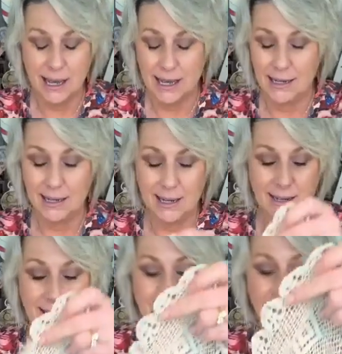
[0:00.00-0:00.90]
And
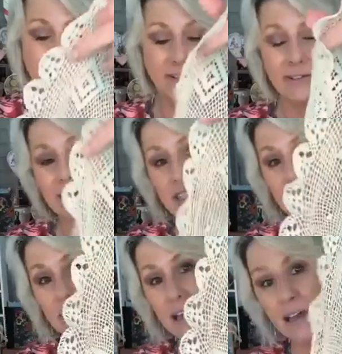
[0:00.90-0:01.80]
uh, so
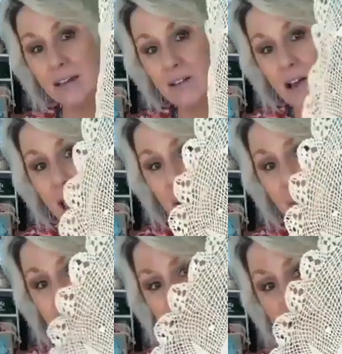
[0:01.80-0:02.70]
she's got little
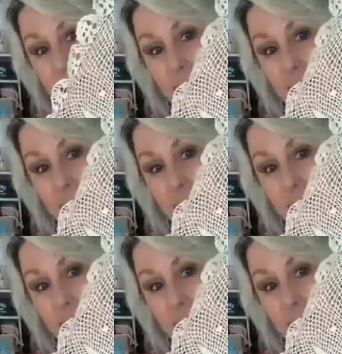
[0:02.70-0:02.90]
happies